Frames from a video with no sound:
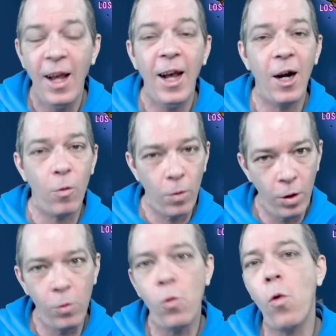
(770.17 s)
And a
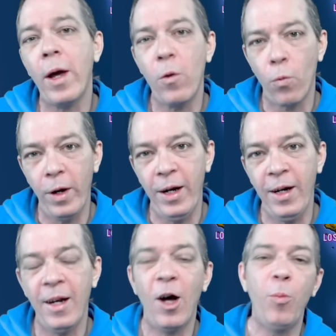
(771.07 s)
real quick
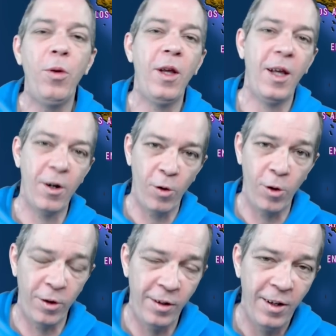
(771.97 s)
reading to help you get
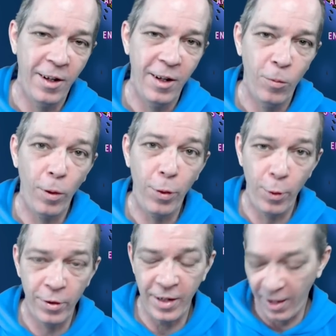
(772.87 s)
on with
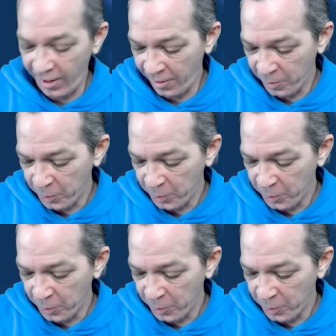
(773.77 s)
your day.